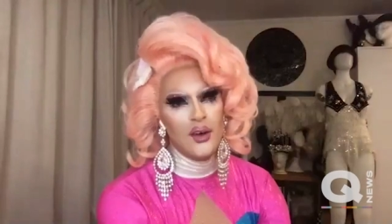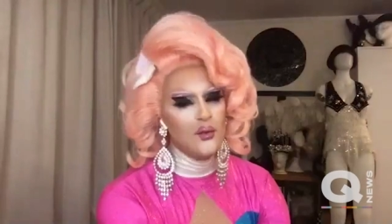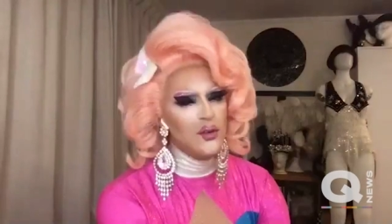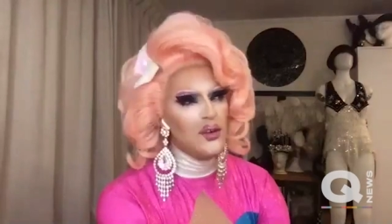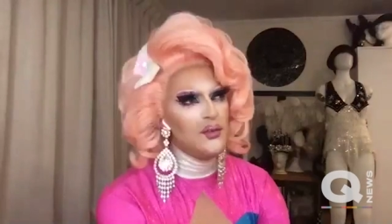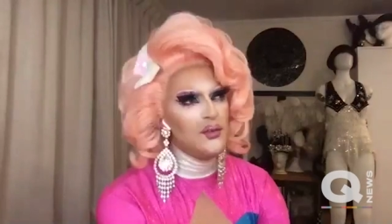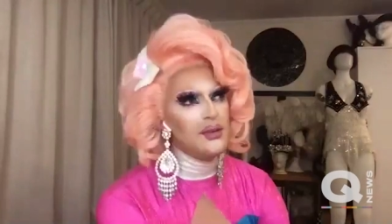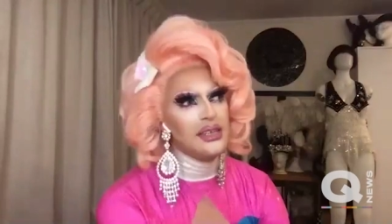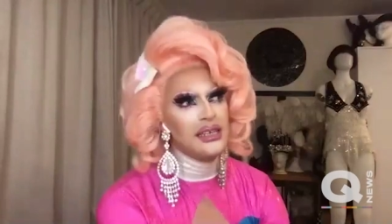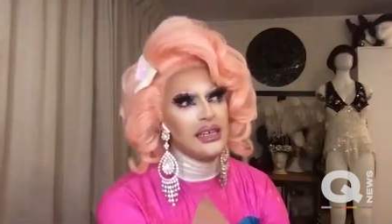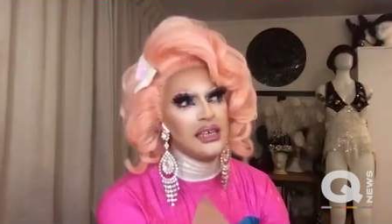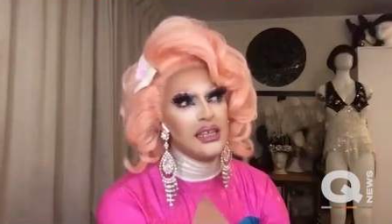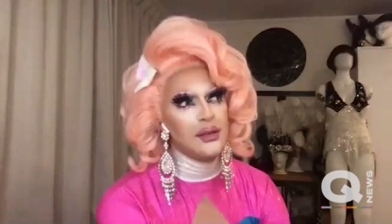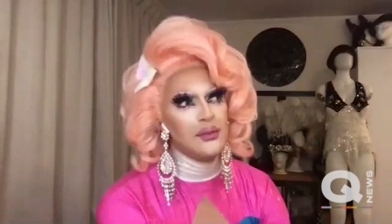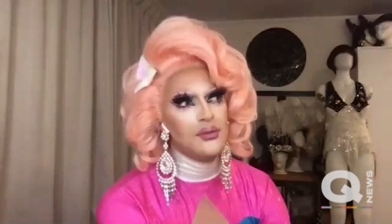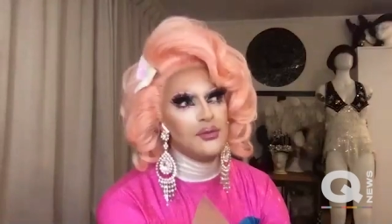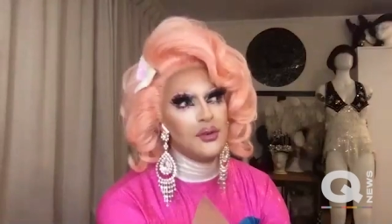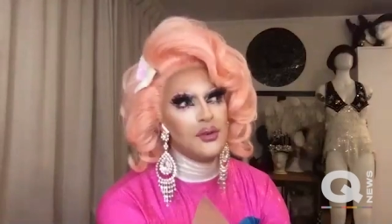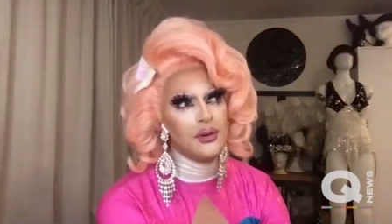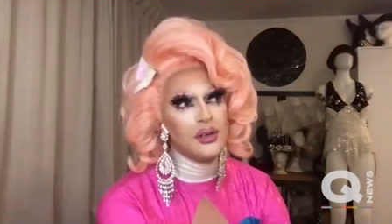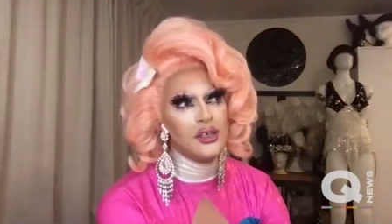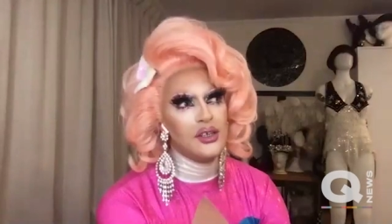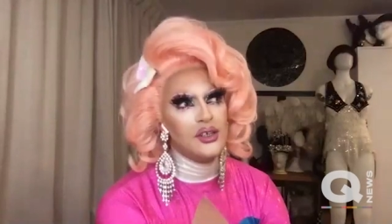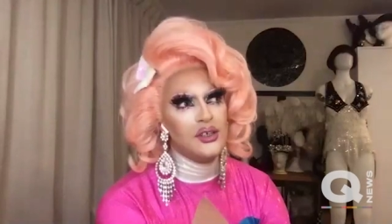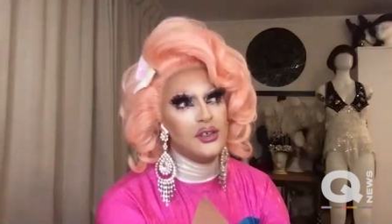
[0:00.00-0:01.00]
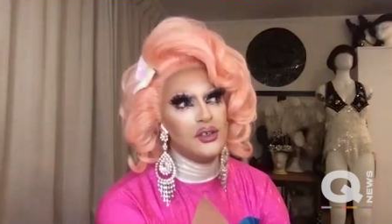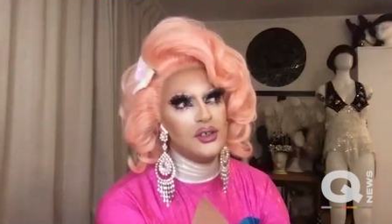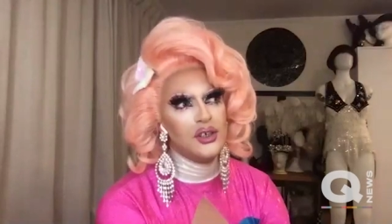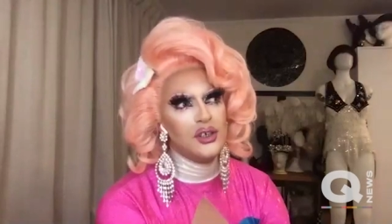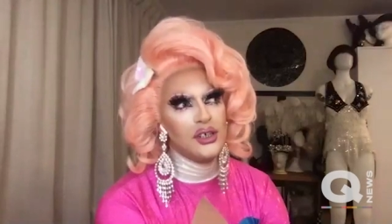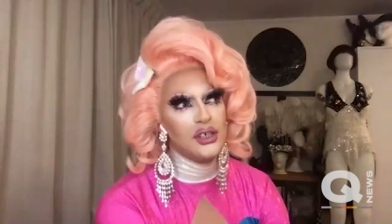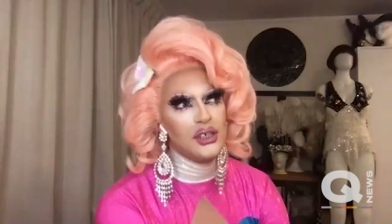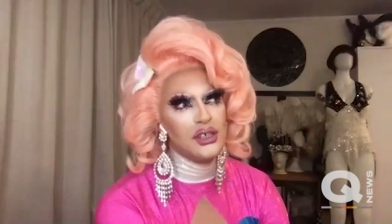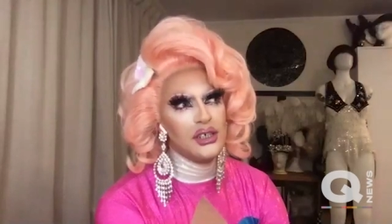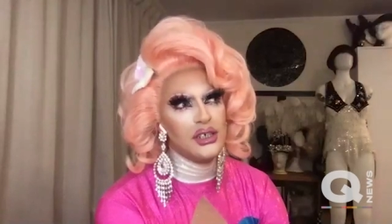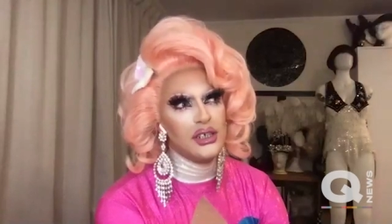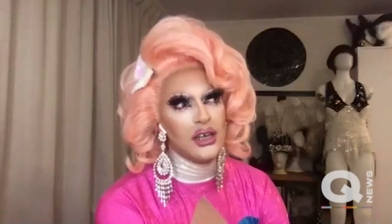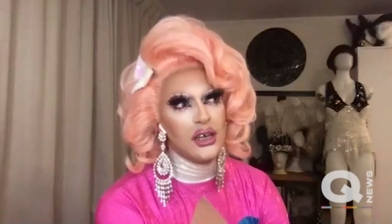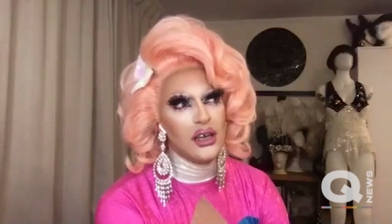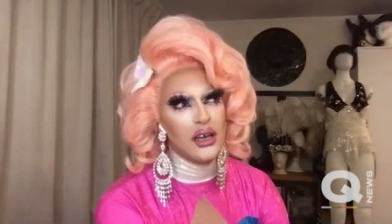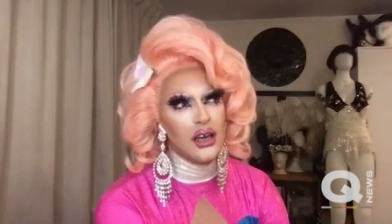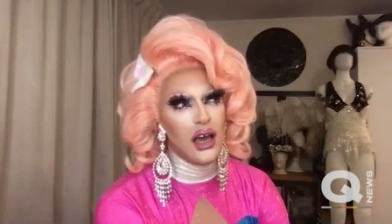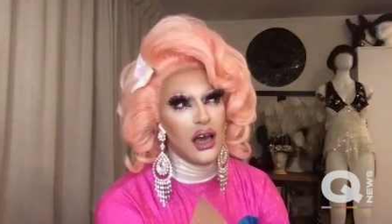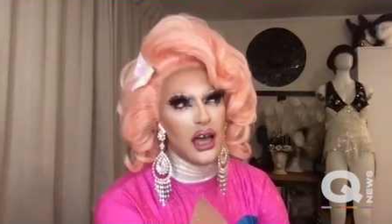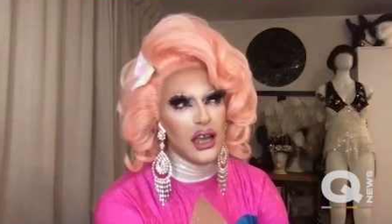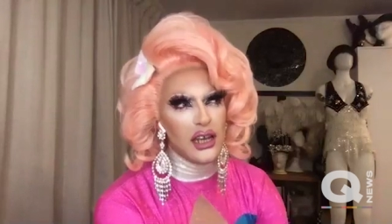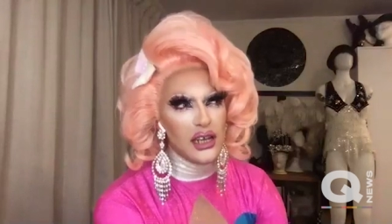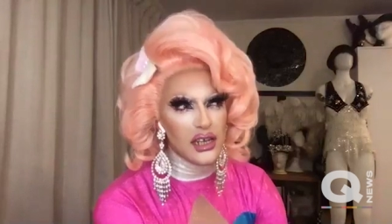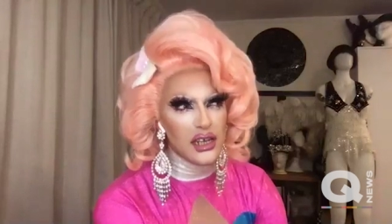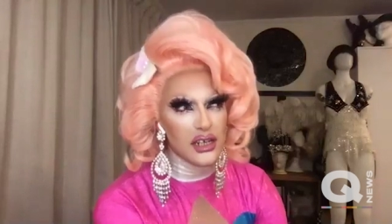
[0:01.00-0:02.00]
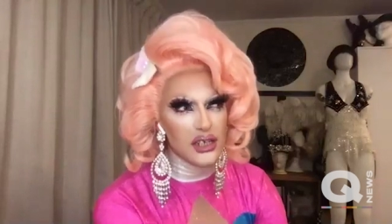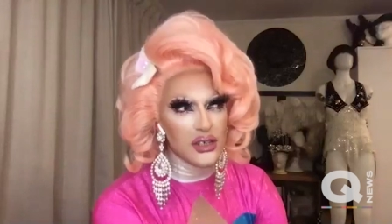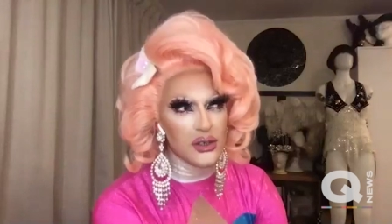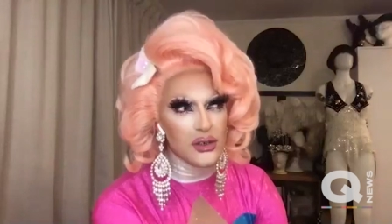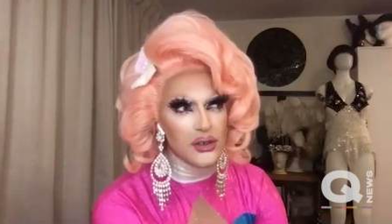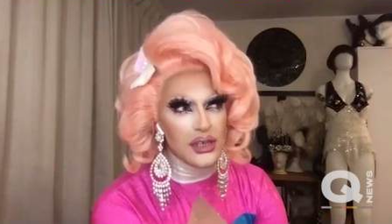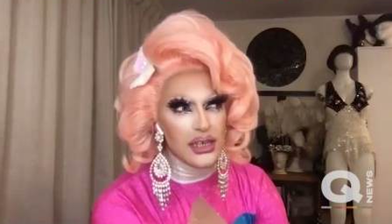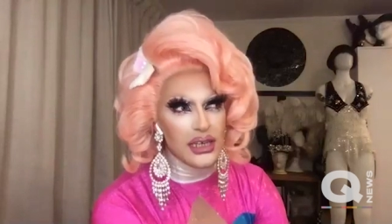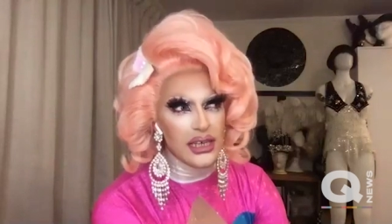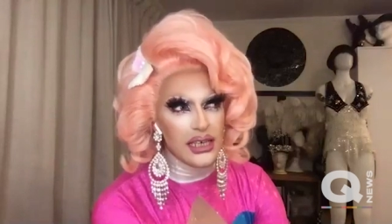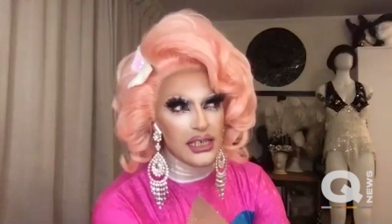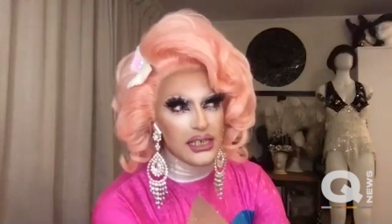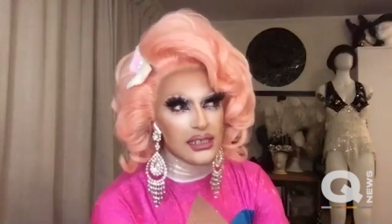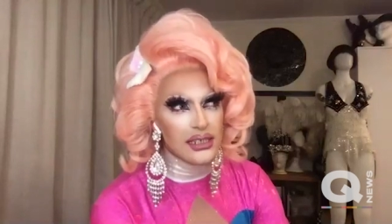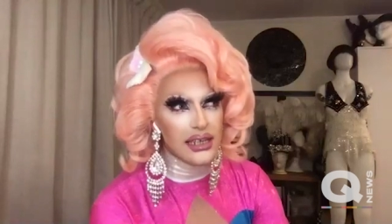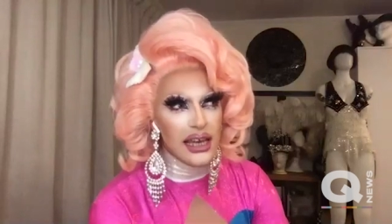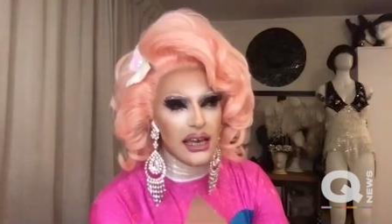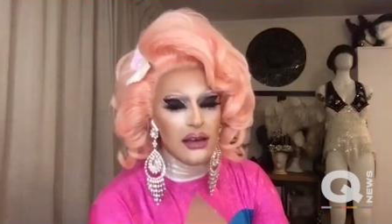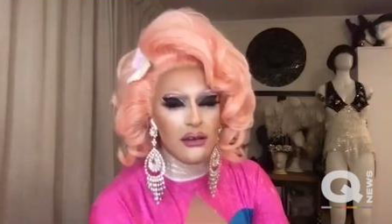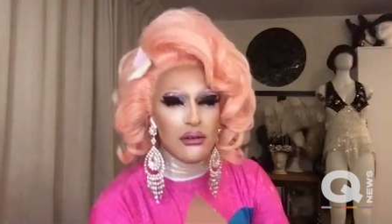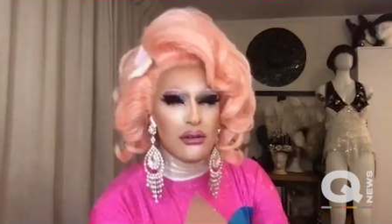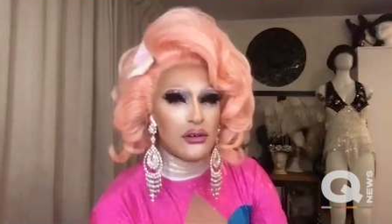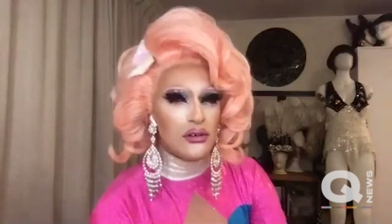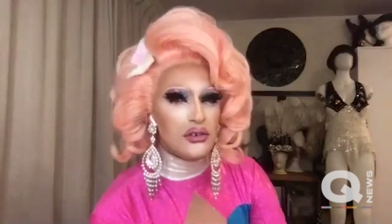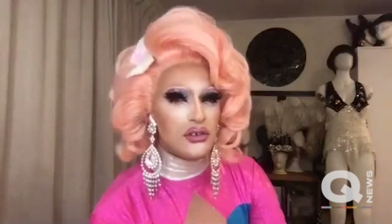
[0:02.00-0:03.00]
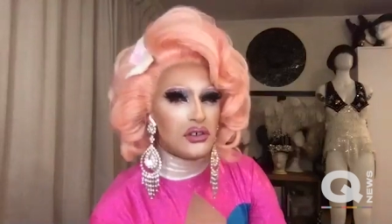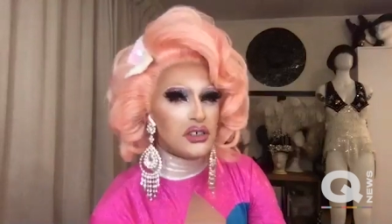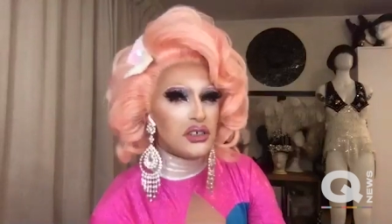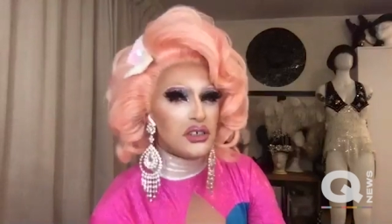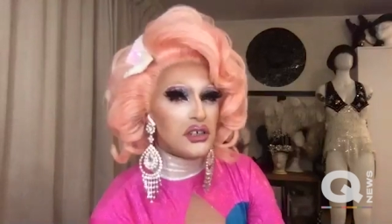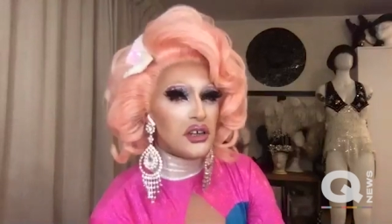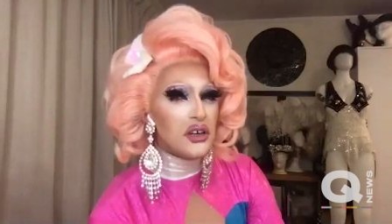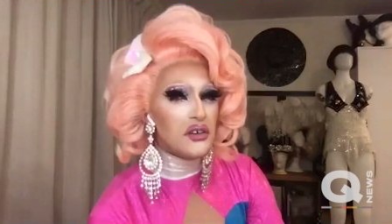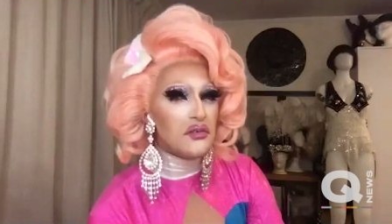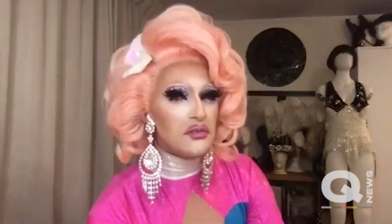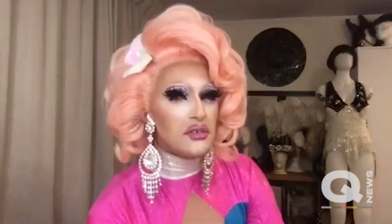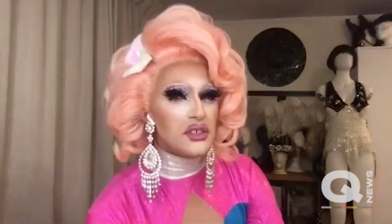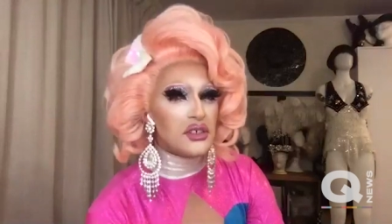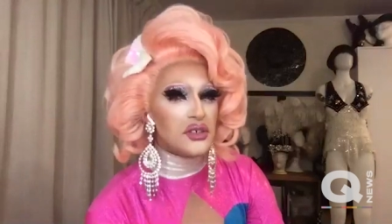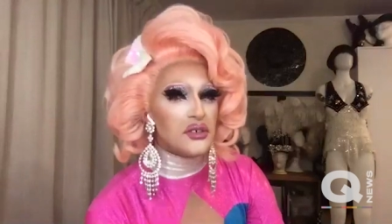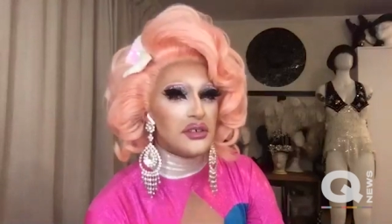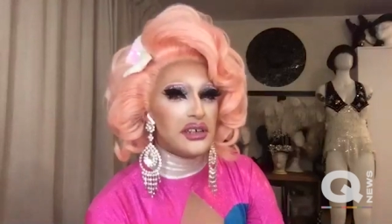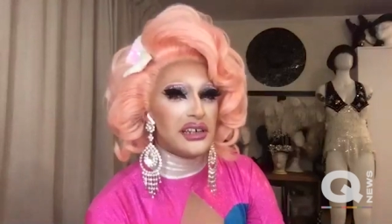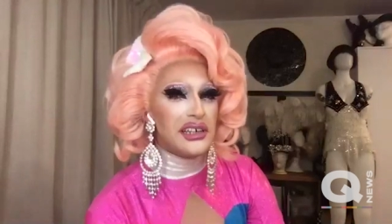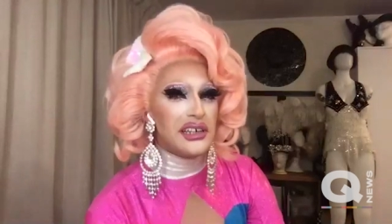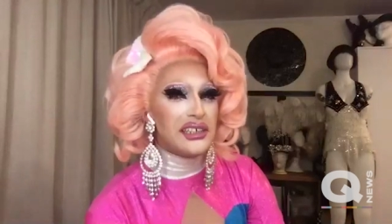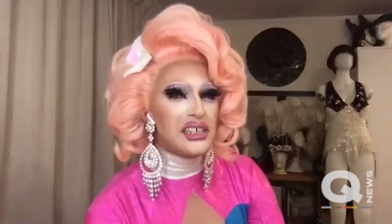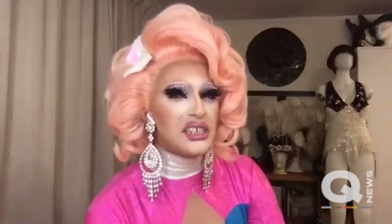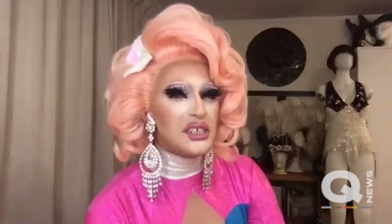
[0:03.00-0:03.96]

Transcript: We've been together probably just under 2 years now, or just over 2 years.